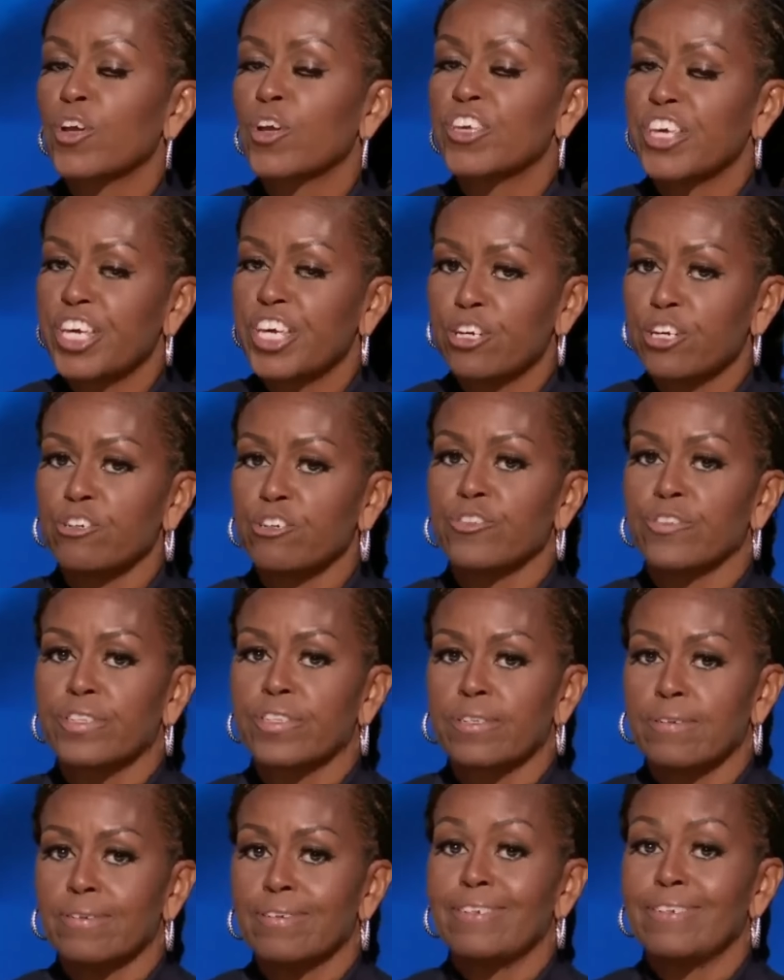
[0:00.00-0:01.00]
For
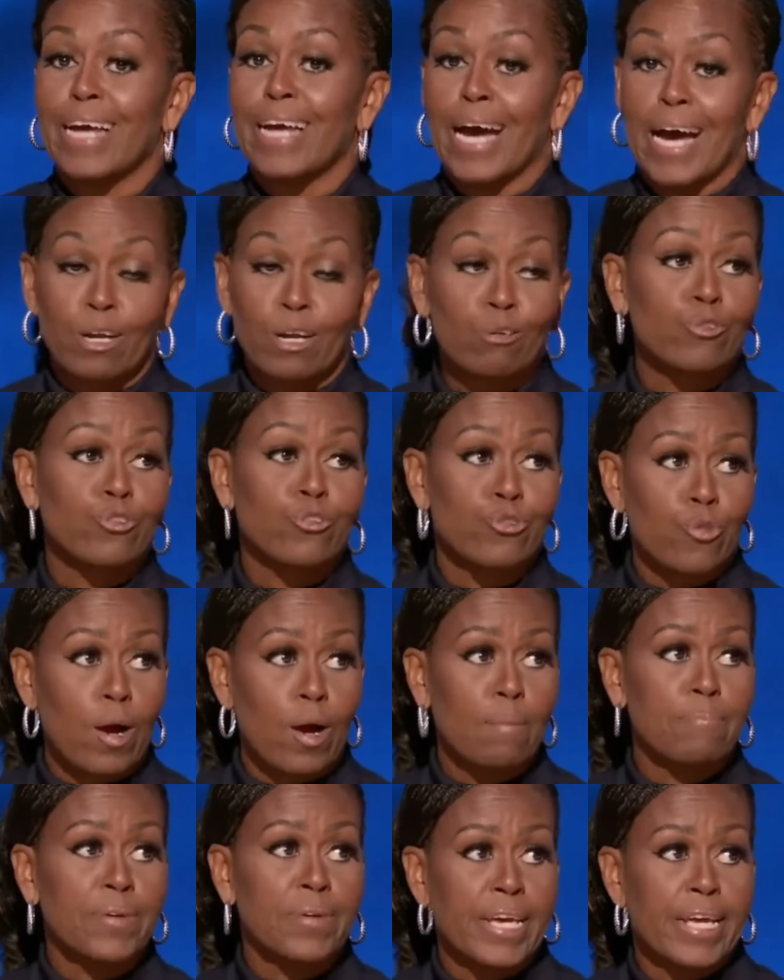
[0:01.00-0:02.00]
years, Donald
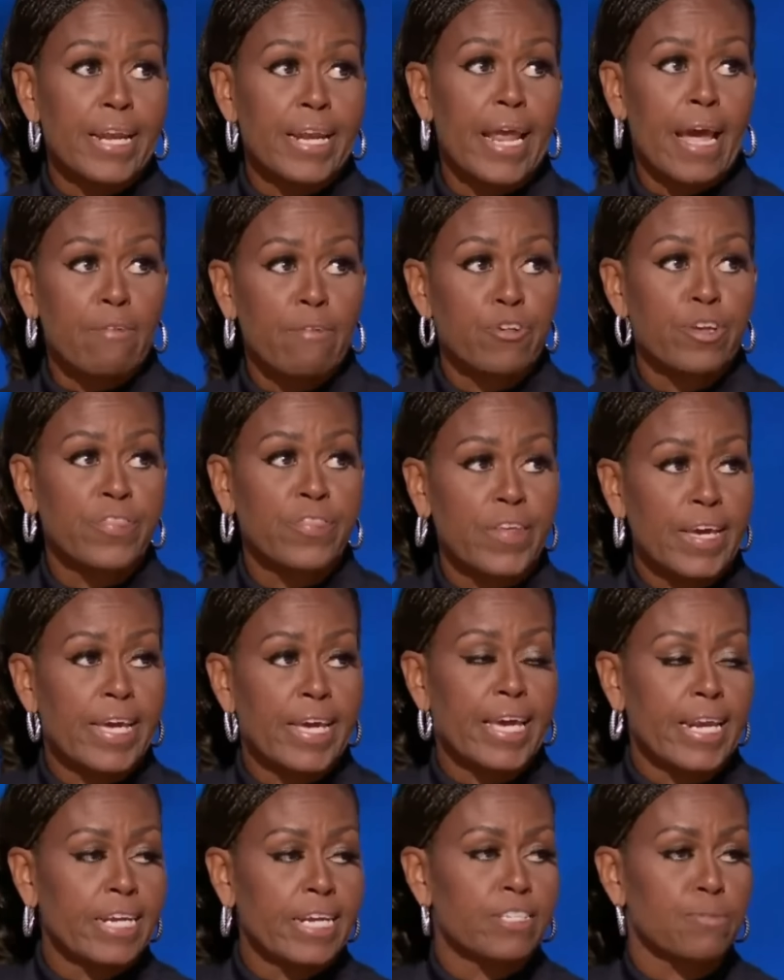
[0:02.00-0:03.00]
Trump did
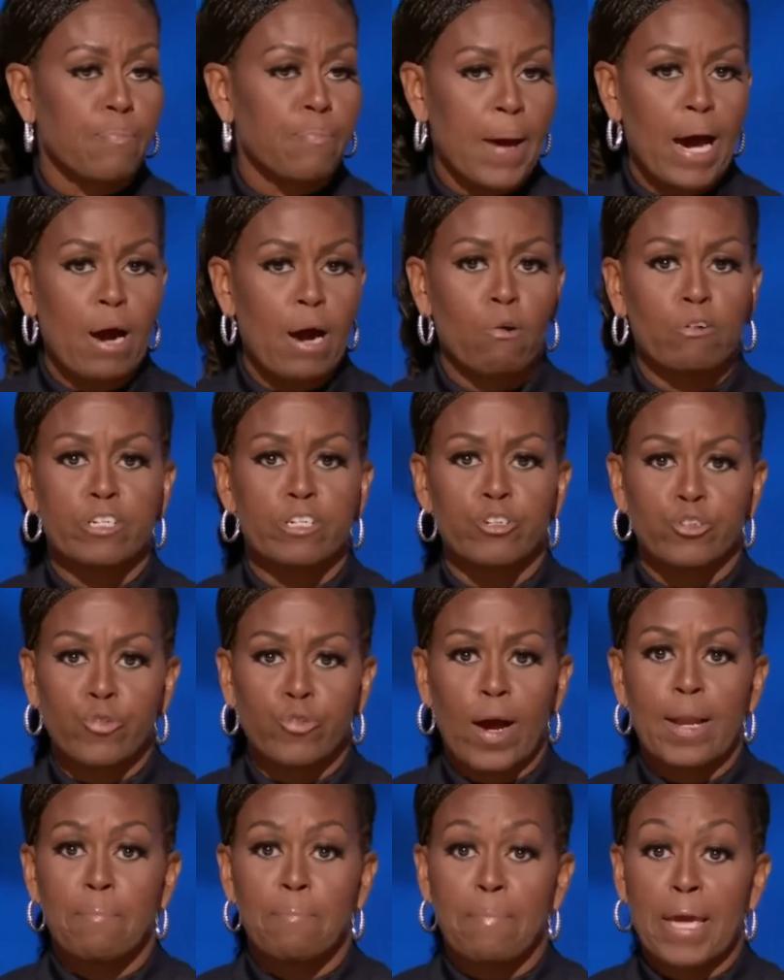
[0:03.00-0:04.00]
everything in his power to
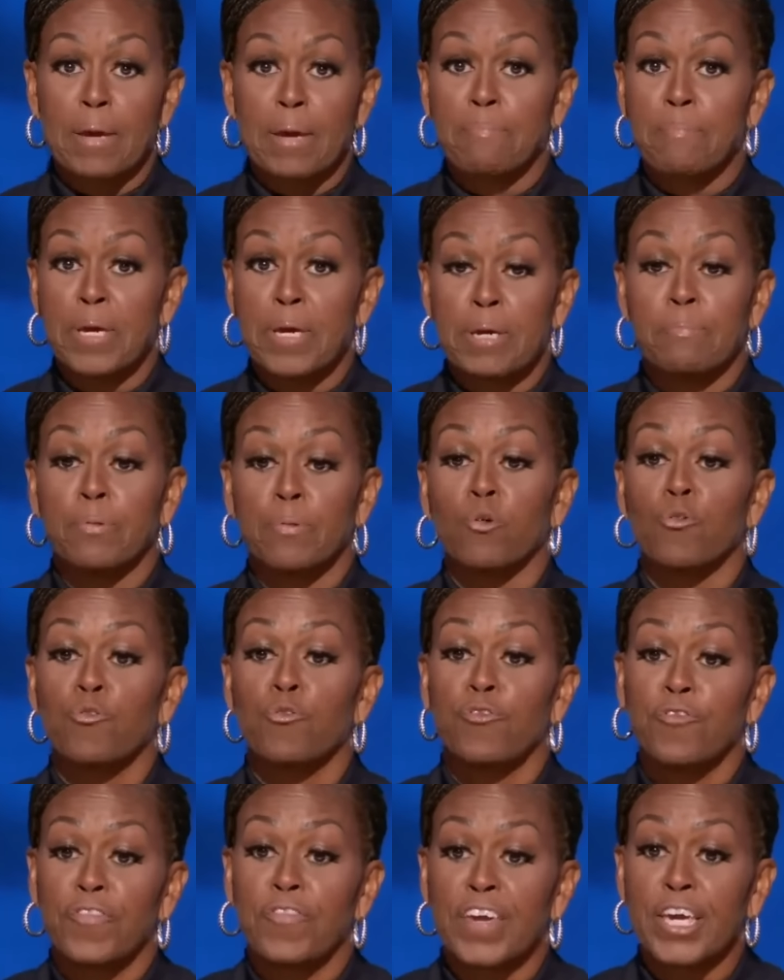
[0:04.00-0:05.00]
try to make people
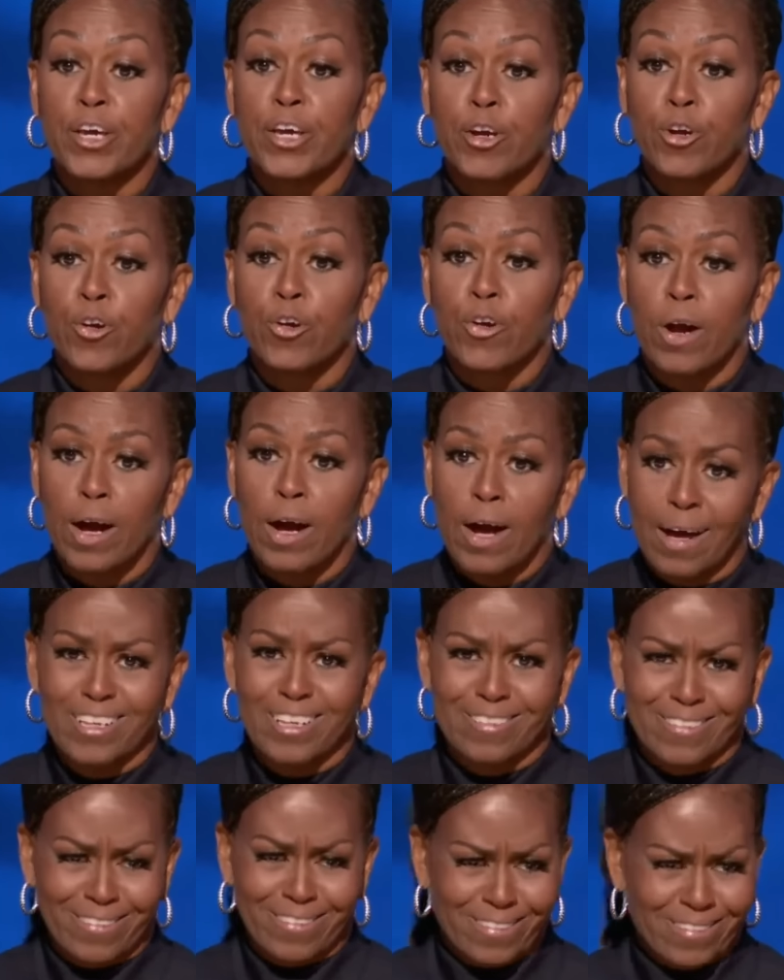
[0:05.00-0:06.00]
fear
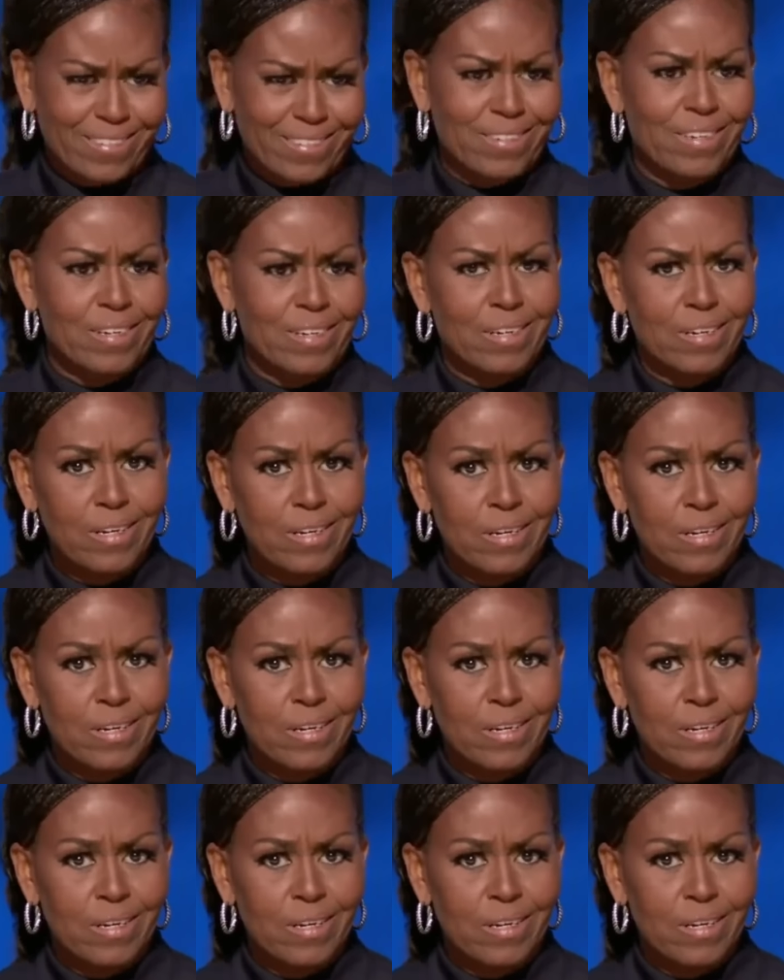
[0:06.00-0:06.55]
us.